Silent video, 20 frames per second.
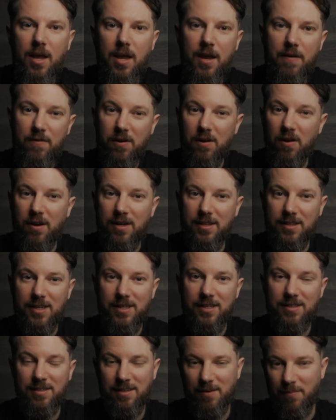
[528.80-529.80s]
If you like
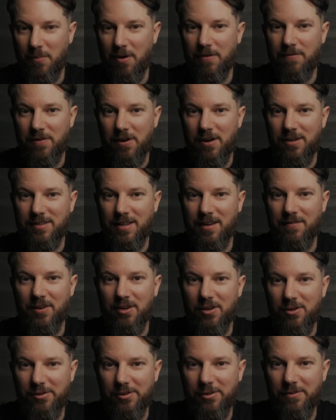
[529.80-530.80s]
this, my first ever
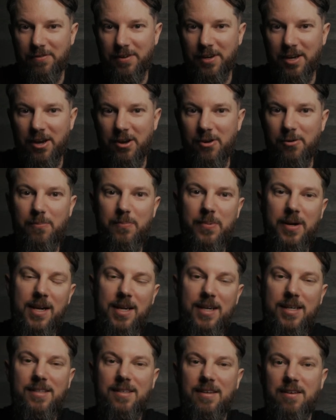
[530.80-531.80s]
YouTube video,
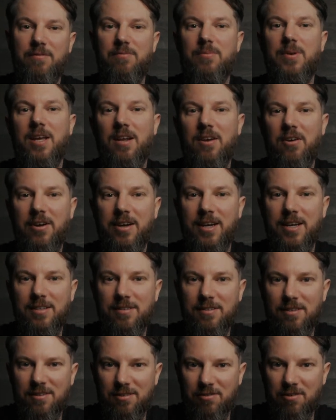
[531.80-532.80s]
please give me a like
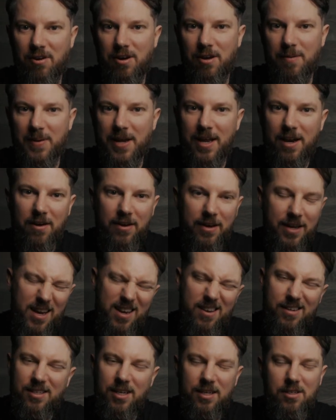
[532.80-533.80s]
and subscribe, and
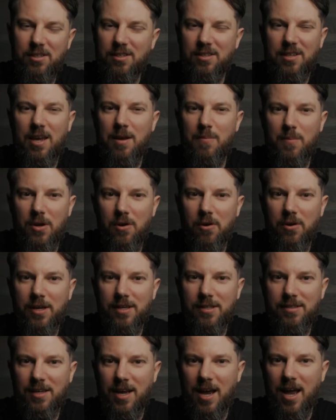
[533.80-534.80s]
it did just keep me
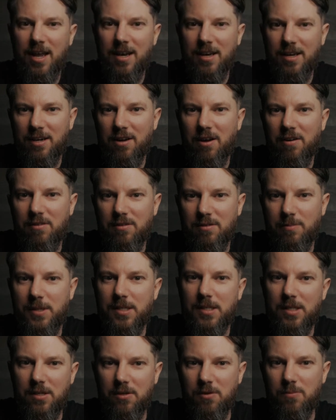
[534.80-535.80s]
honest and encourage me
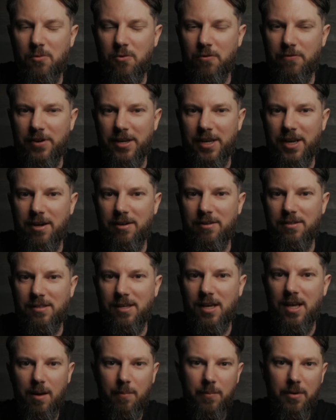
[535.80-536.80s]
to do more
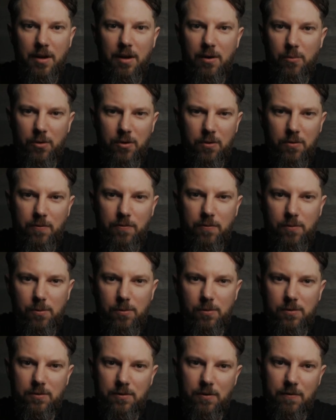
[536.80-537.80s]
videos. Let me know what your
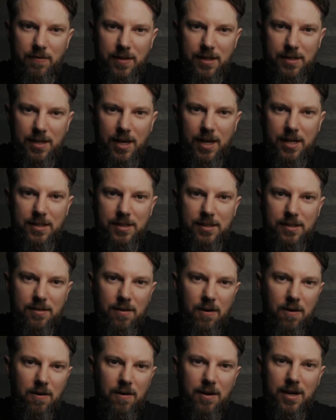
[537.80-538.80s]
thoughts of this lens
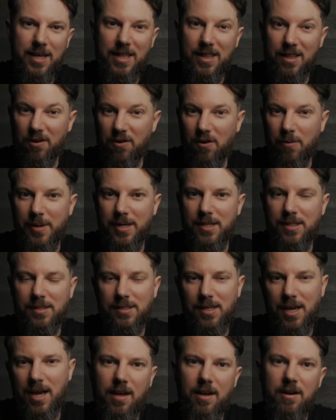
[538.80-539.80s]
are in the
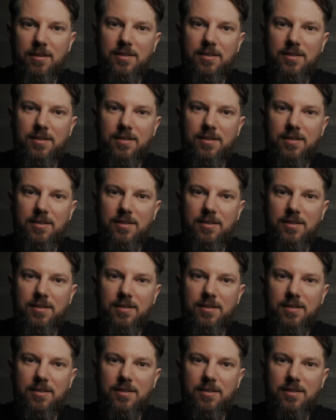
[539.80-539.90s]
comments, and